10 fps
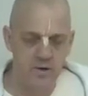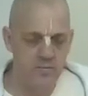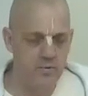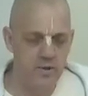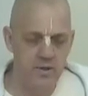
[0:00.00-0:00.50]

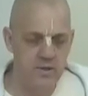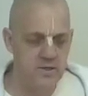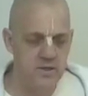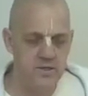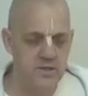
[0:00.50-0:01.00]
Muni, he
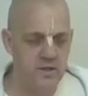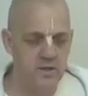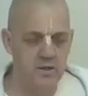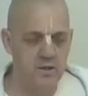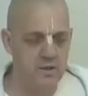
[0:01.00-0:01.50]
says that
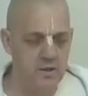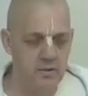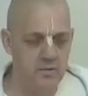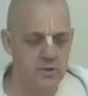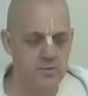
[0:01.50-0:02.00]
the deity
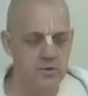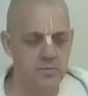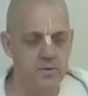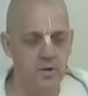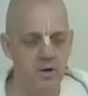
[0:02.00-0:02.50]
worship should
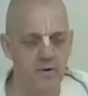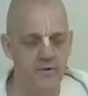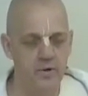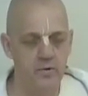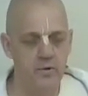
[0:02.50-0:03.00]
be offered
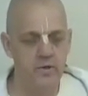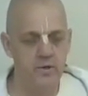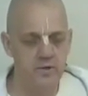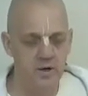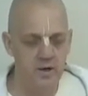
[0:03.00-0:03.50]
according to
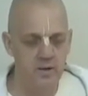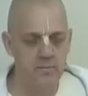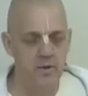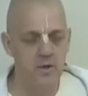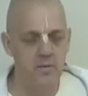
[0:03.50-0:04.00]
time,
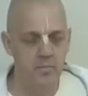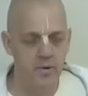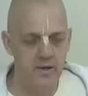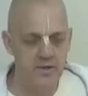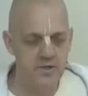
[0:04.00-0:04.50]

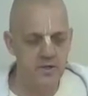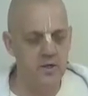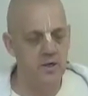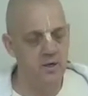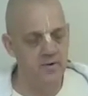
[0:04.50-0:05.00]
place,
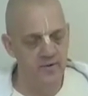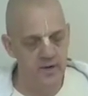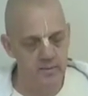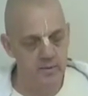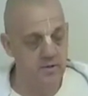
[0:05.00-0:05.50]

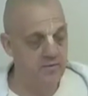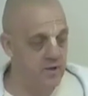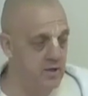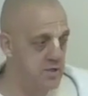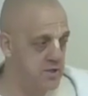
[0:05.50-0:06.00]
available
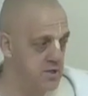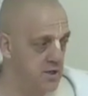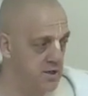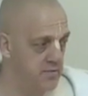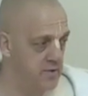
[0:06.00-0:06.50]
conveniences and
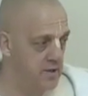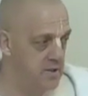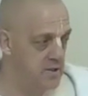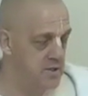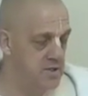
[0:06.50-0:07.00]

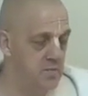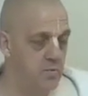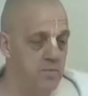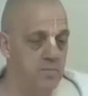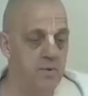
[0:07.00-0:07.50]
inconveniences. He said
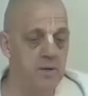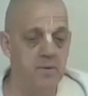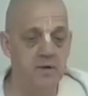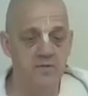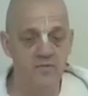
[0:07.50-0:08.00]
what may be
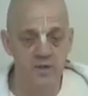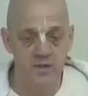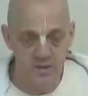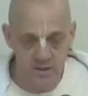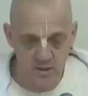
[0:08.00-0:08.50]

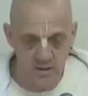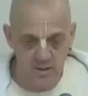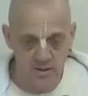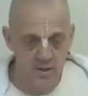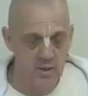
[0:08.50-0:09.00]
convenient in
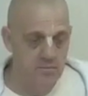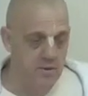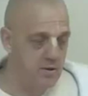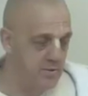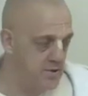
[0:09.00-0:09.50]
India may
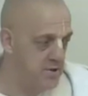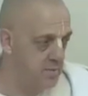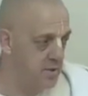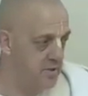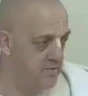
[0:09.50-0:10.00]
not necessarily
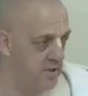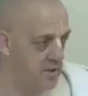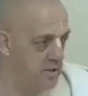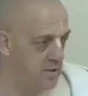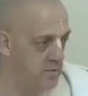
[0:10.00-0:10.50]
be
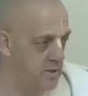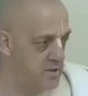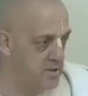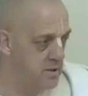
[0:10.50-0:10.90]
convenient in the West.